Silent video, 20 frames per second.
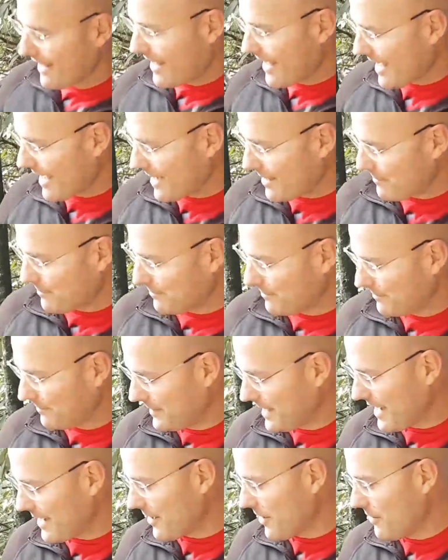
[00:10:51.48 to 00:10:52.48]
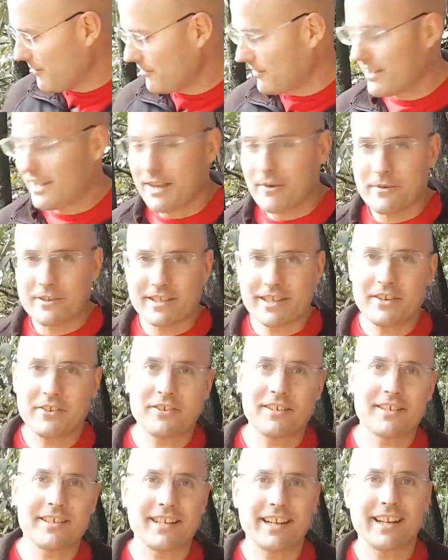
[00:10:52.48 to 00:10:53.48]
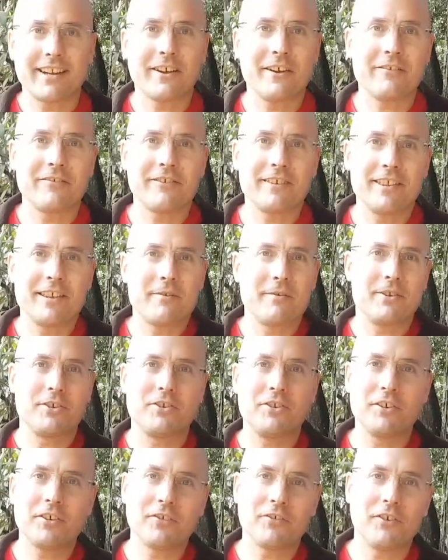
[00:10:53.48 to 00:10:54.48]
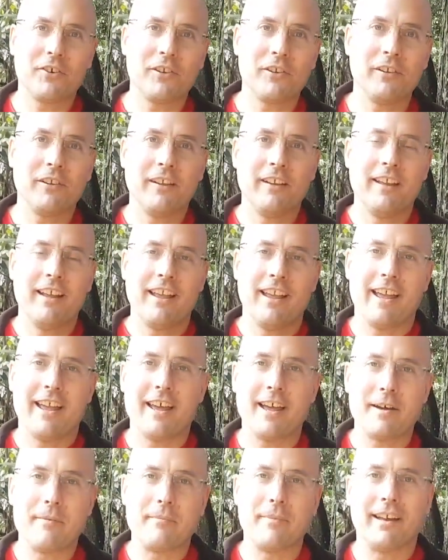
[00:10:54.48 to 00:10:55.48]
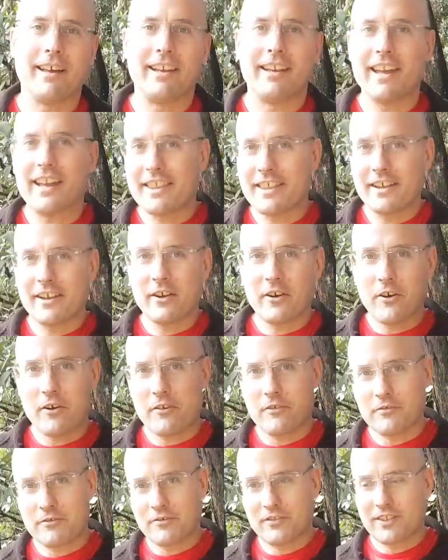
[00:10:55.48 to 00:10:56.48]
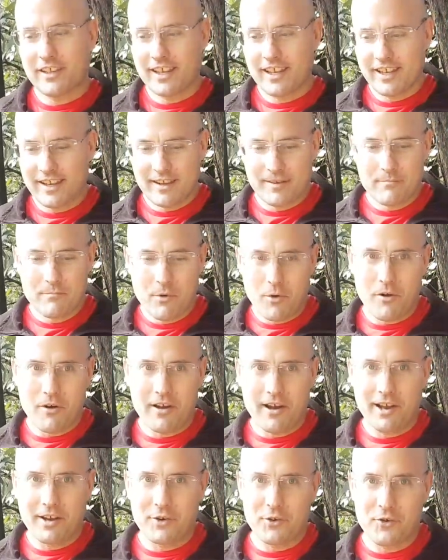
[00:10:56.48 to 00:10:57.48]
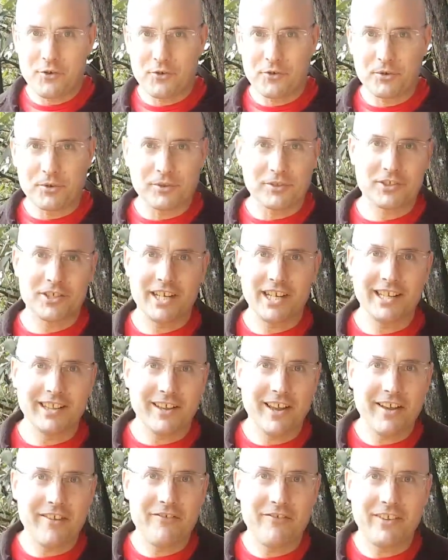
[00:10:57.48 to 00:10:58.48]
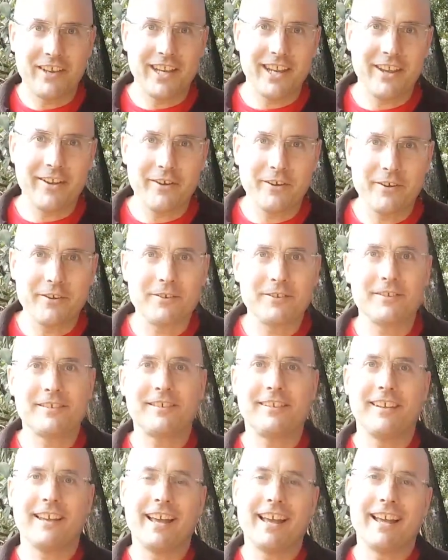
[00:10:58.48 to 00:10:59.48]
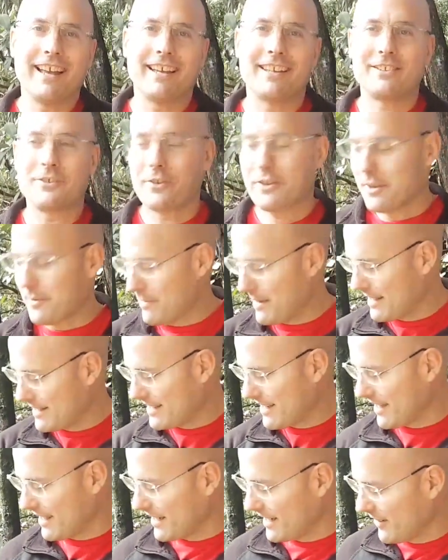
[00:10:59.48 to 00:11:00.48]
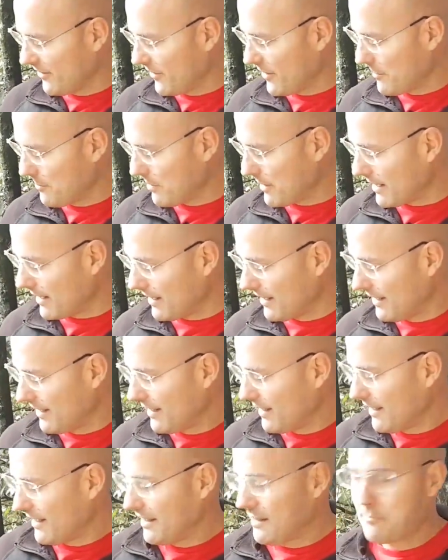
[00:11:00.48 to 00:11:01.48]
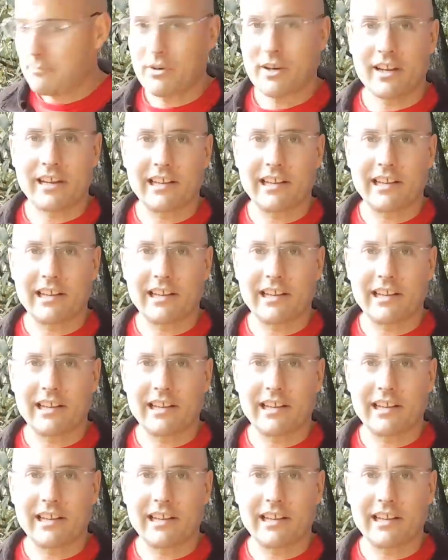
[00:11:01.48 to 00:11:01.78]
hopefully that was interesting, hopefully that was useful. Another of the more unusual Chi Life videos, talking about something different, but pretty